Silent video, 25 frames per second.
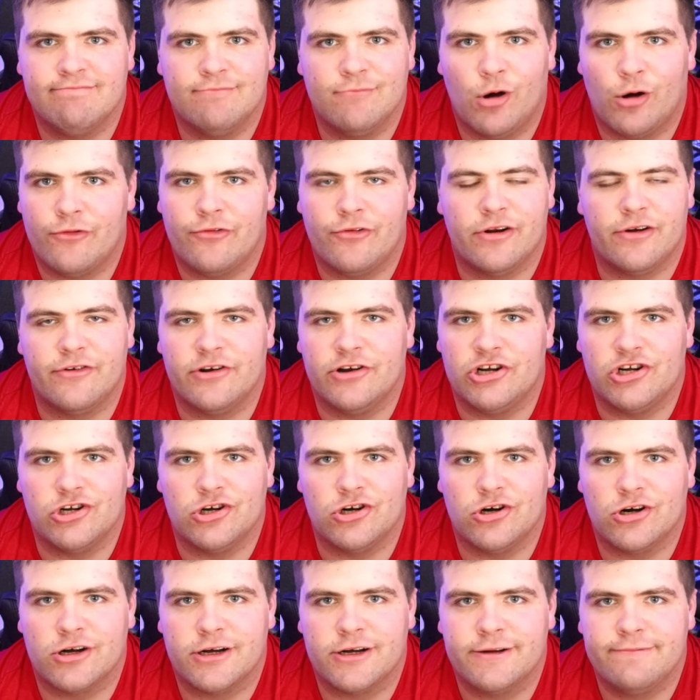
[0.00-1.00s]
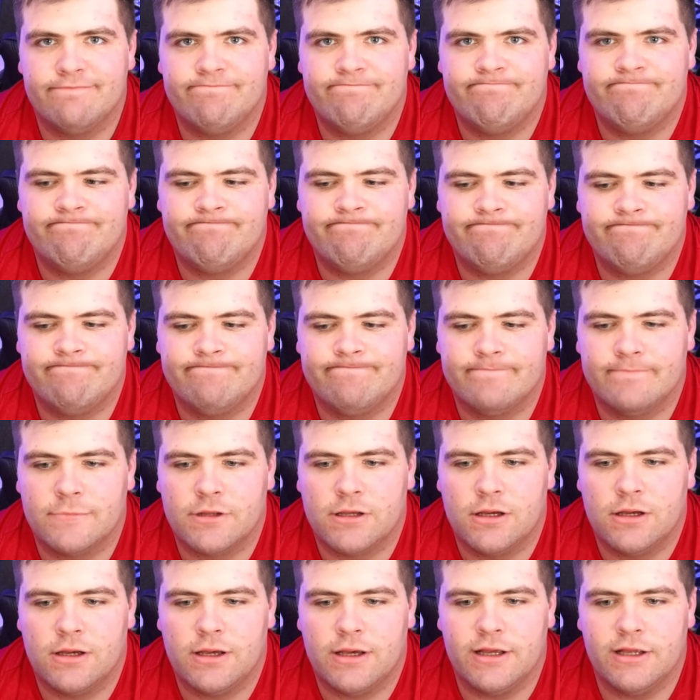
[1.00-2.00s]
Watford are a joke.
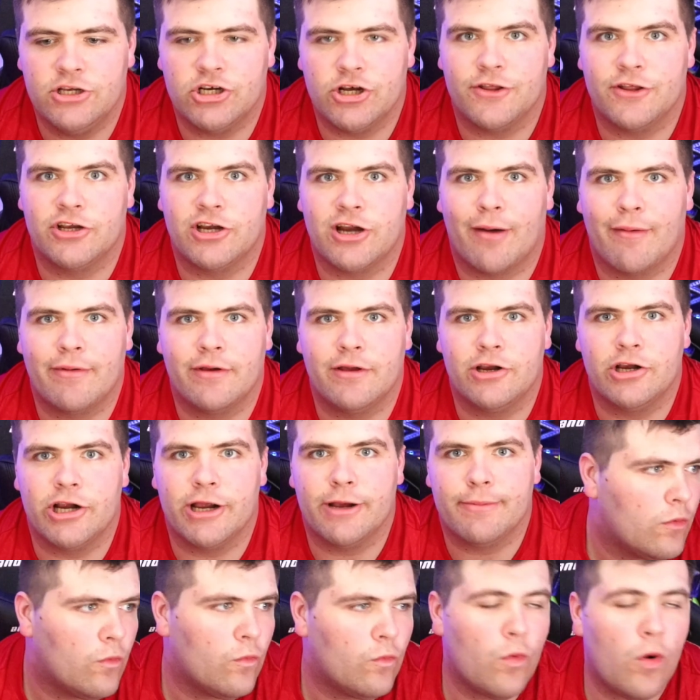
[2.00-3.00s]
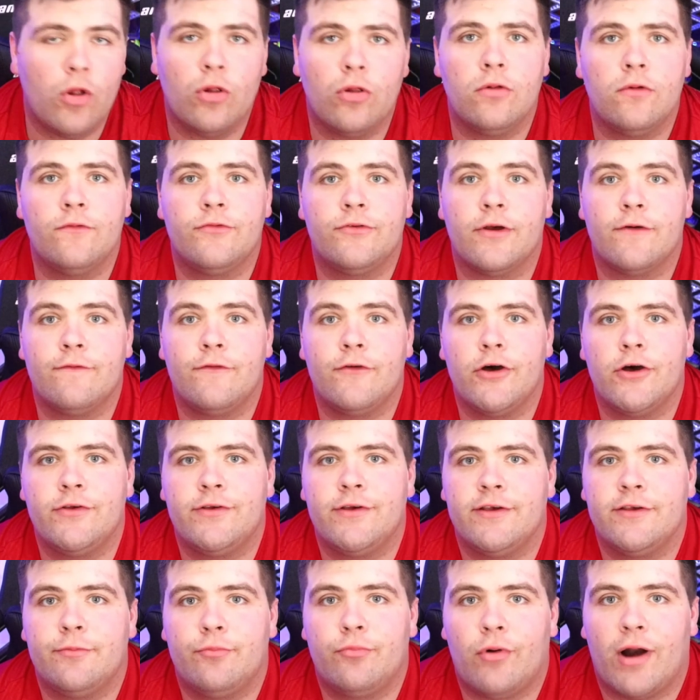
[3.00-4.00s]
Enjoy the championship. Wolves
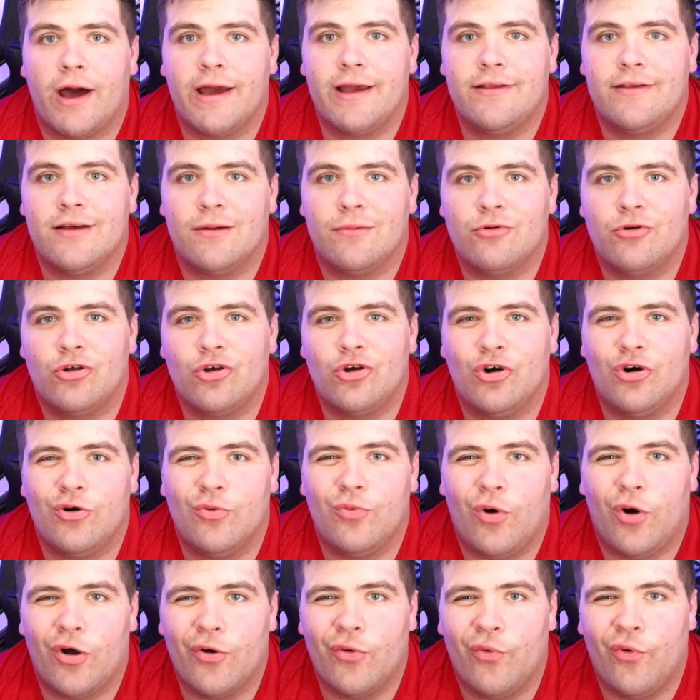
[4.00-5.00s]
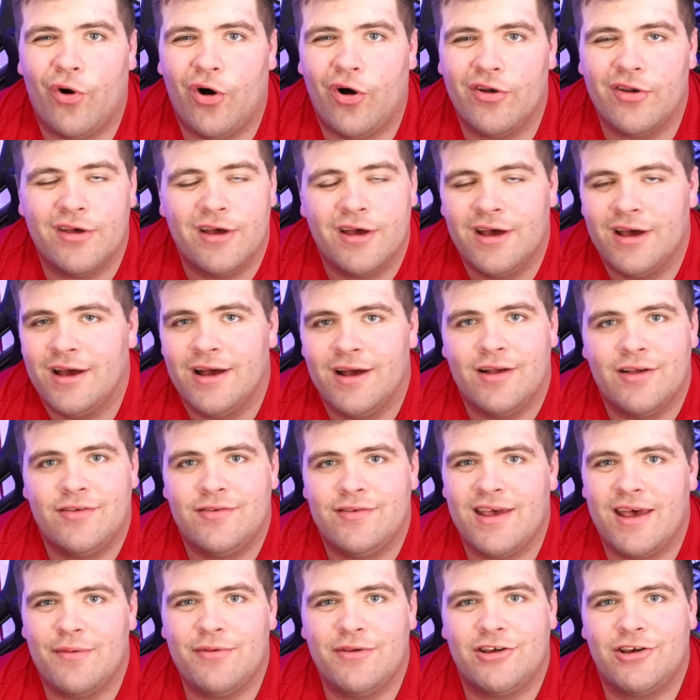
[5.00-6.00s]
versus Brighton. I'm going to go 1-1.
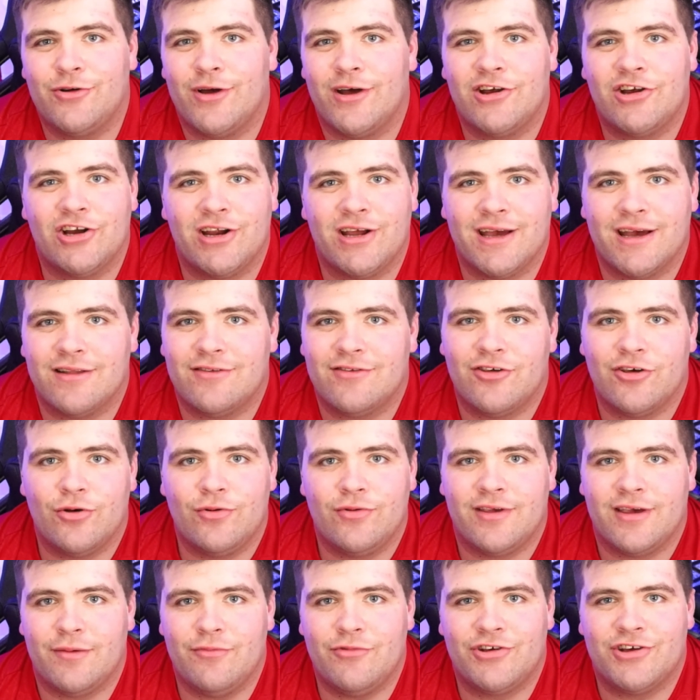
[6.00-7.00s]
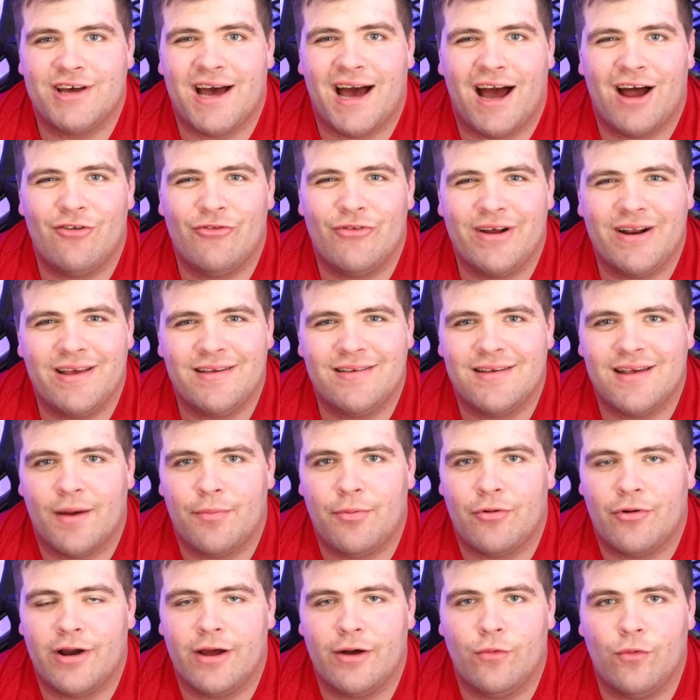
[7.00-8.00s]
Same situation here. Two teams you can't really
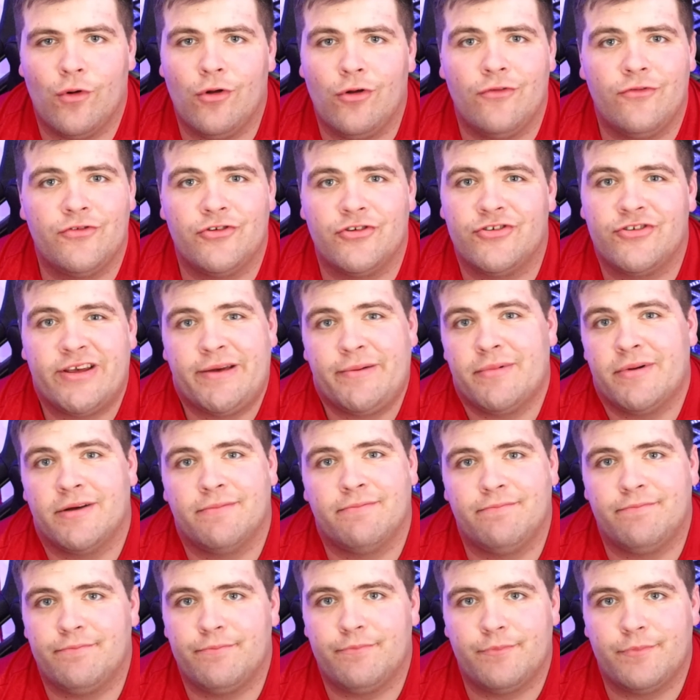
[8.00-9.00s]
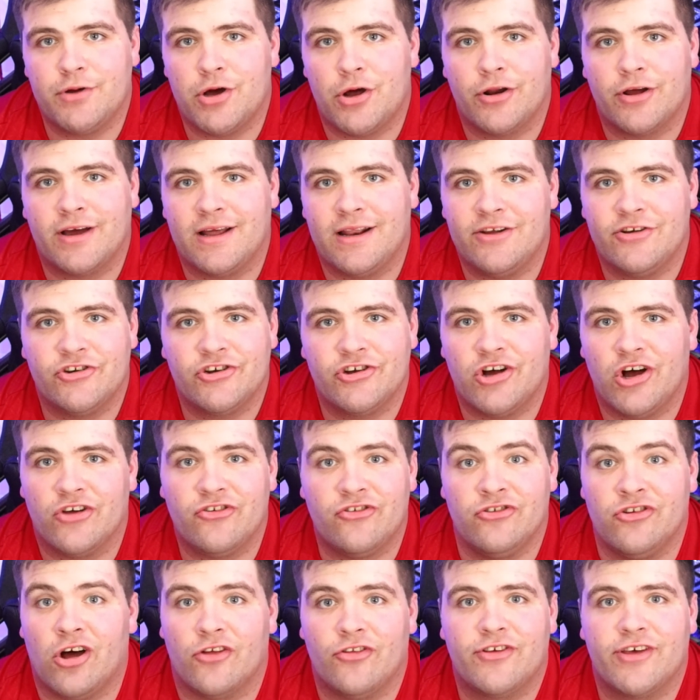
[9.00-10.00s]
separate. Wolves just seem to be on a collision
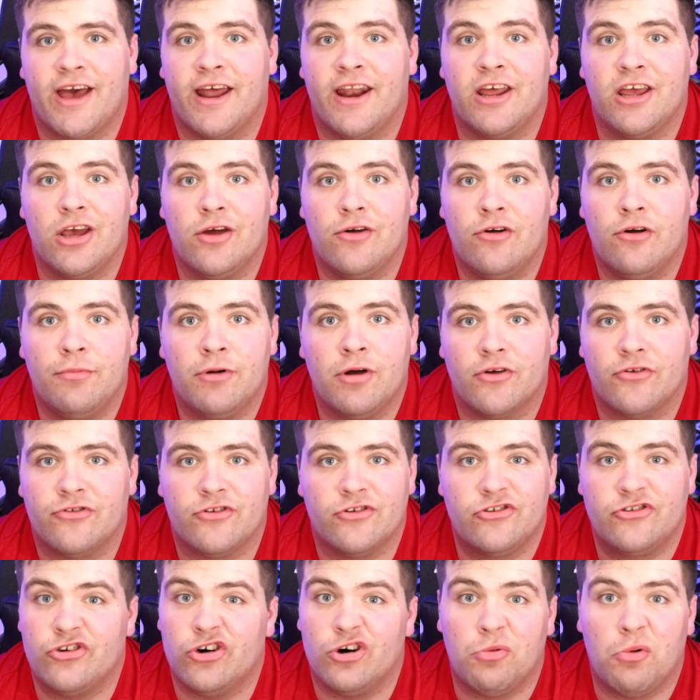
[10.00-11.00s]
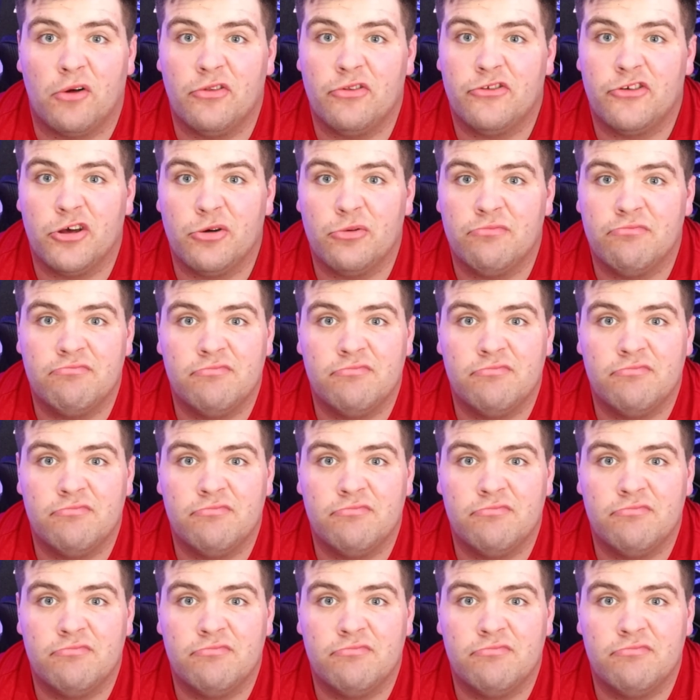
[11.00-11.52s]
course not to get into Europe because they just don't want to.